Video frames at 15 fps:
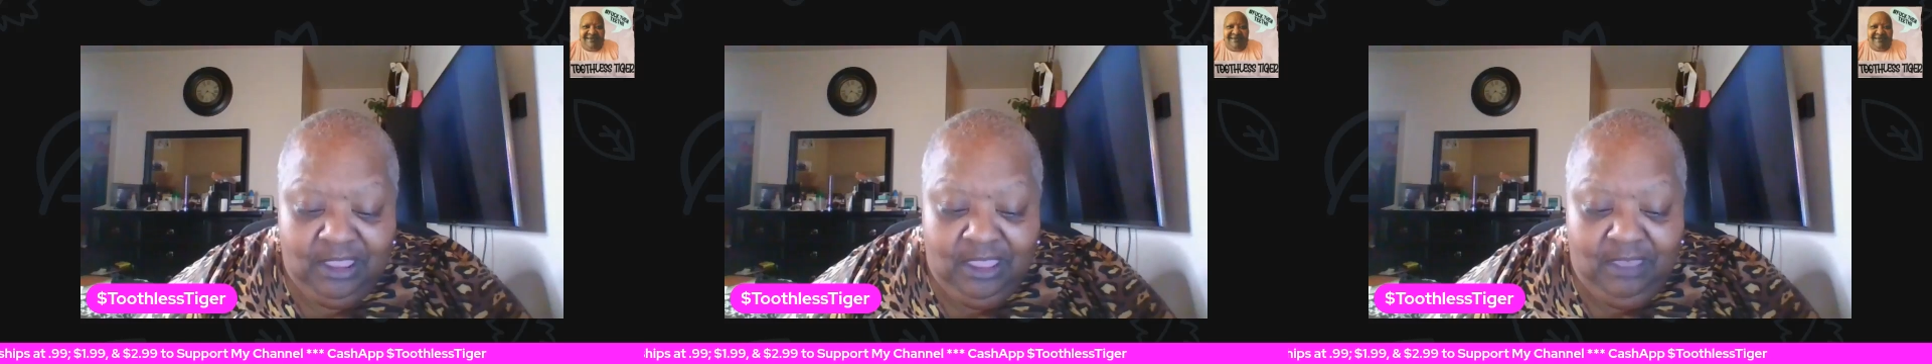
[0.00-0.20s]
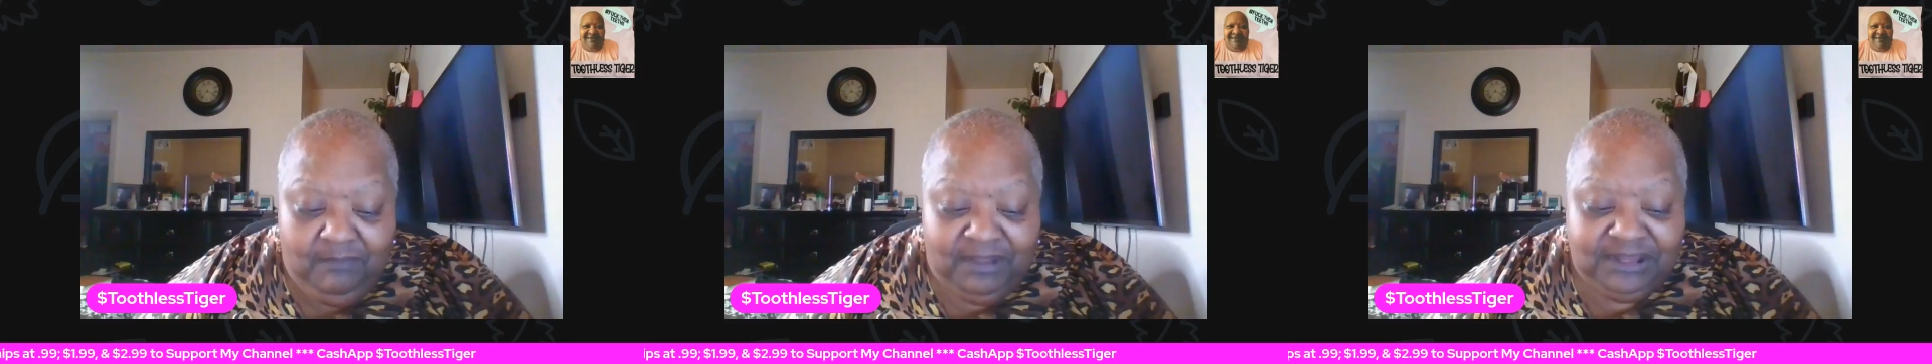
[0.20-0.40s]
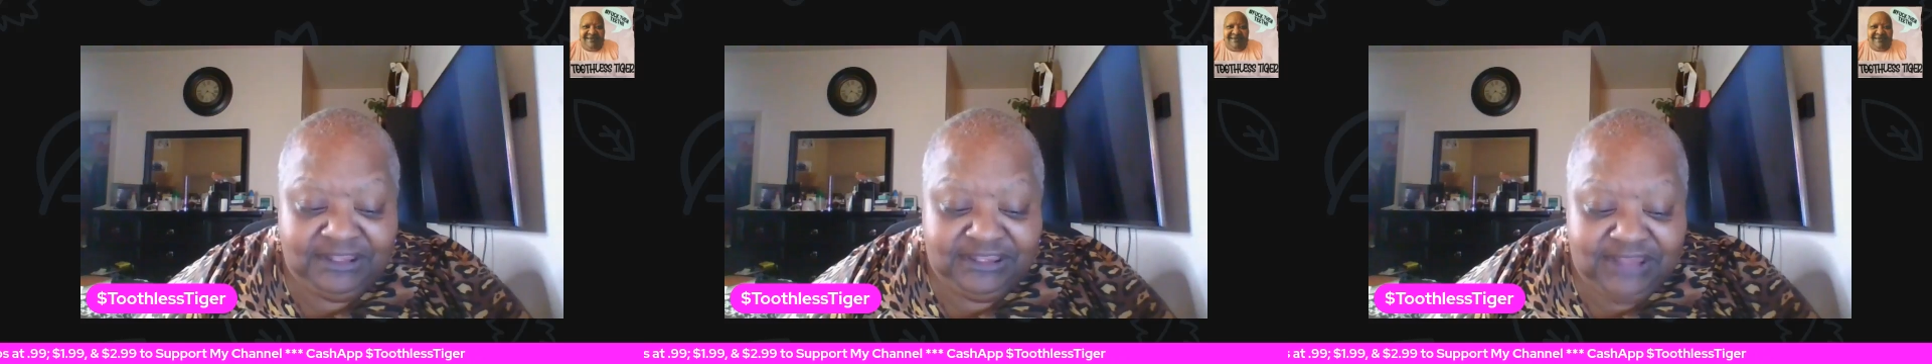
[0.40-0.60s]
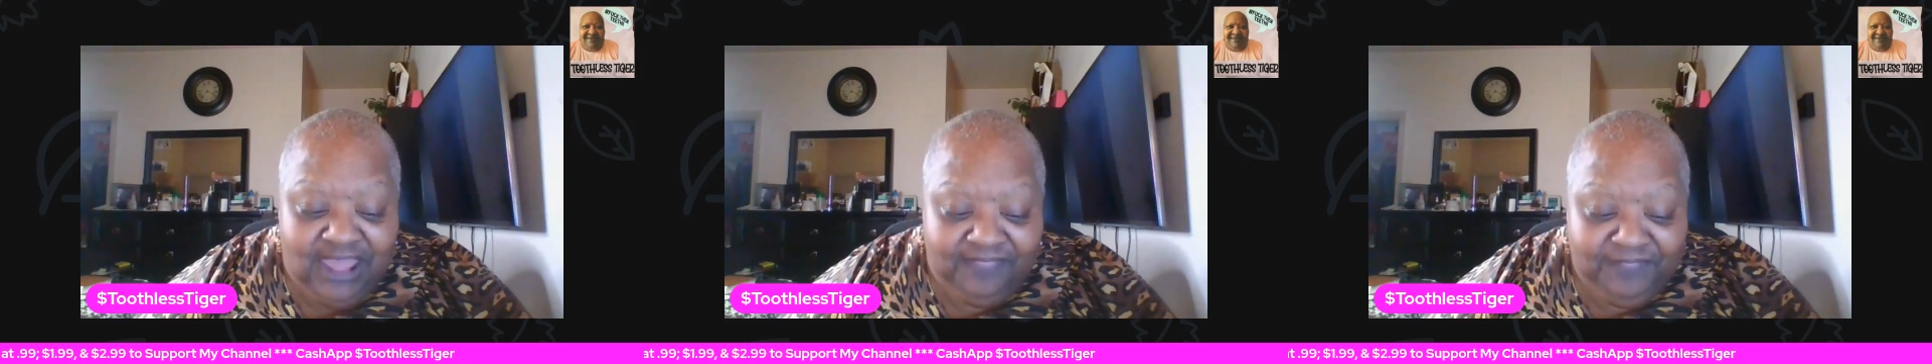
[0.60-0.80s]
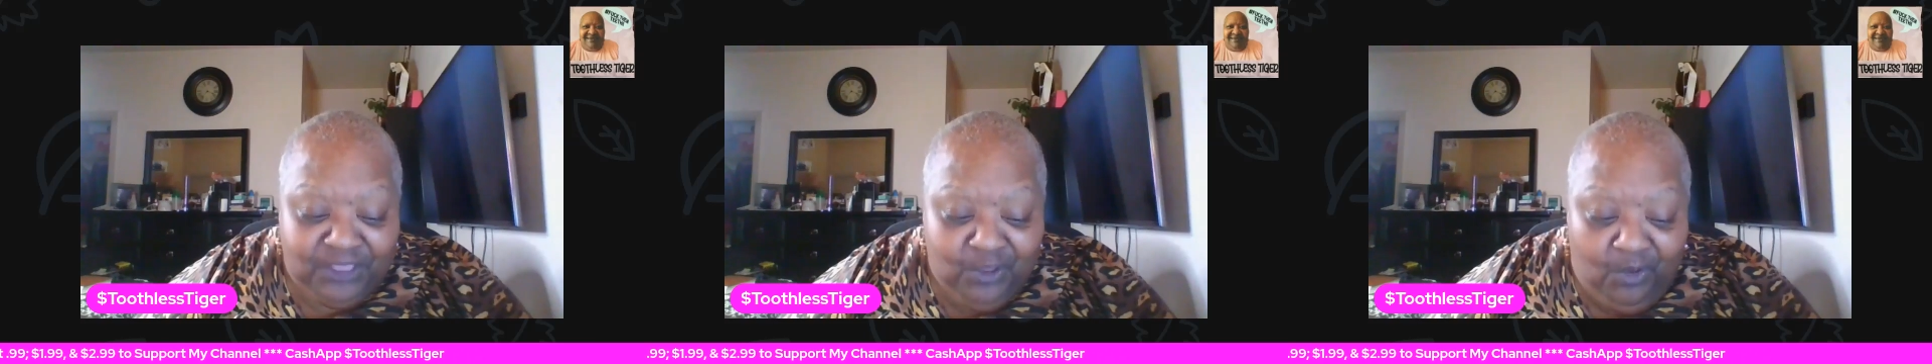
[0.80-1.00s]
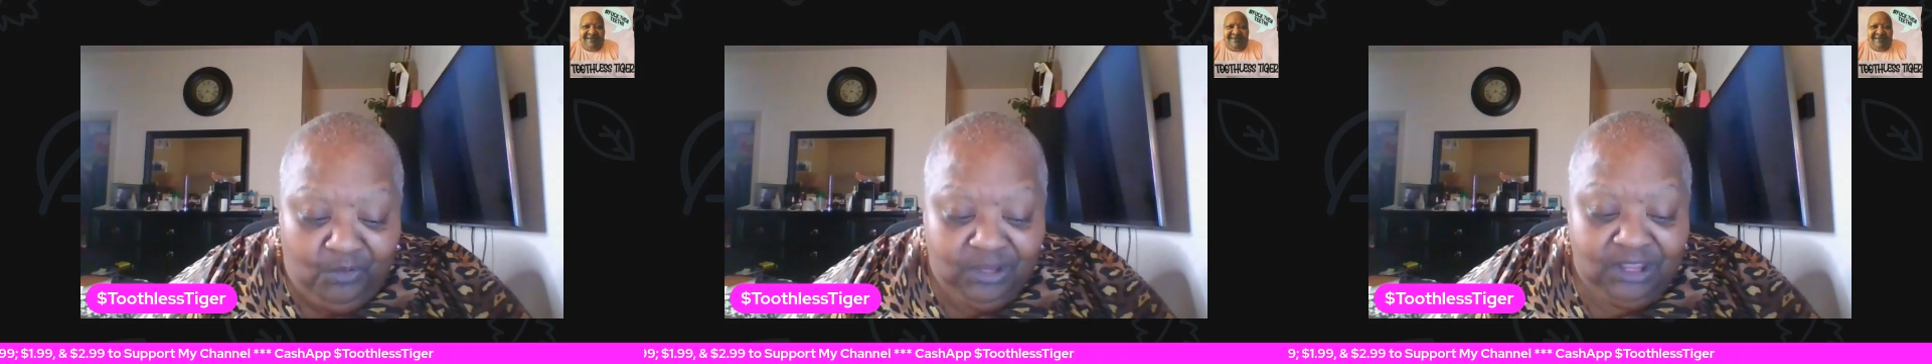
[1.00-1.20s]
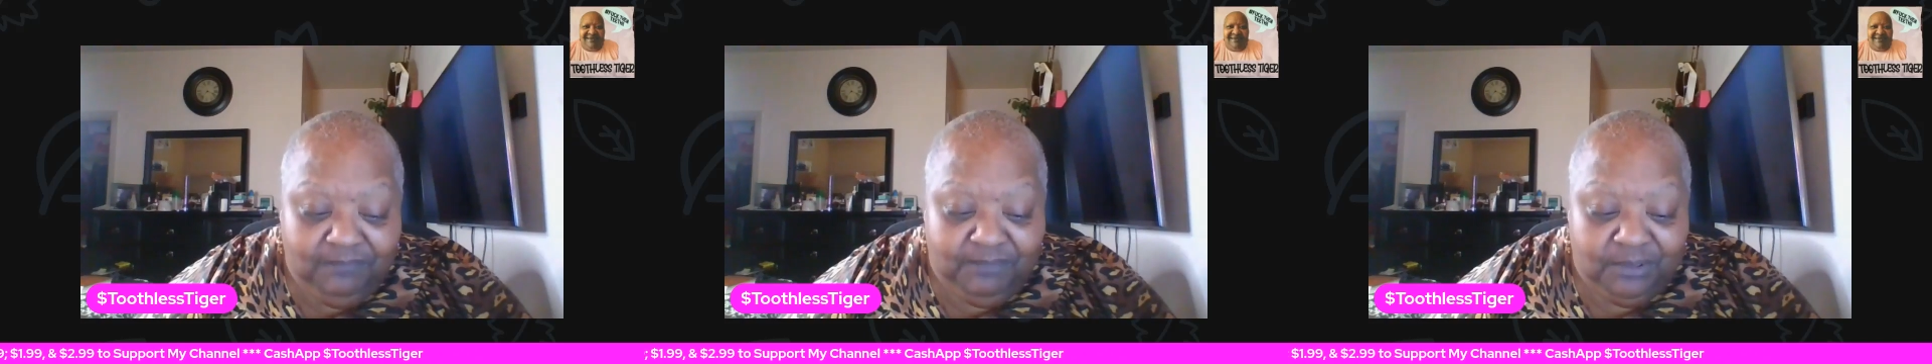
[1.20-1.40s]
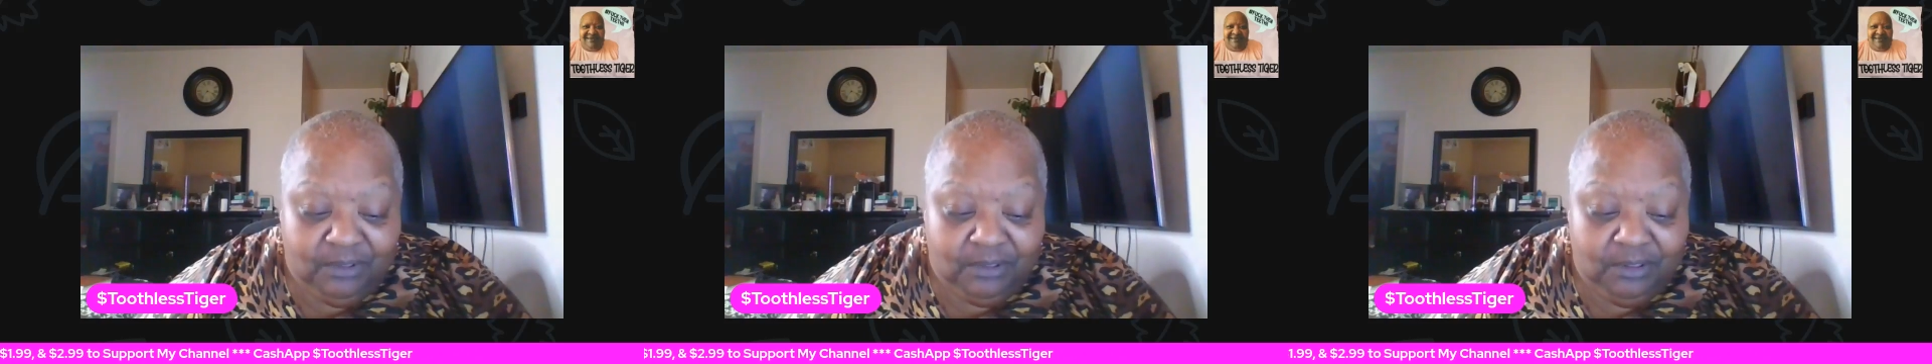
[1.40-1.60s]
but it's not the only
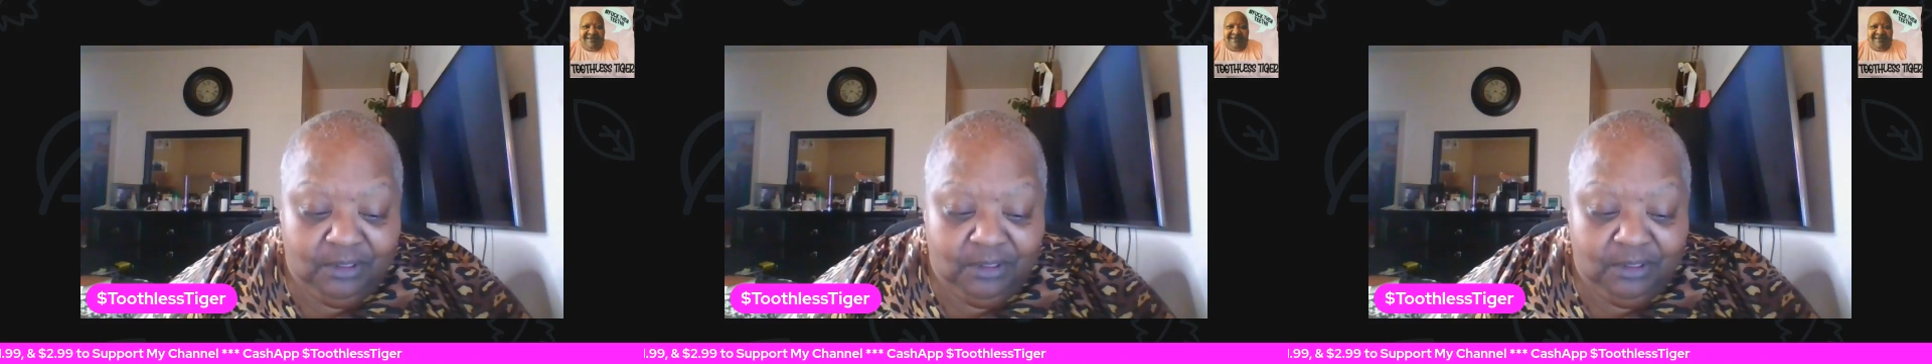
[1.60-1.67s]
book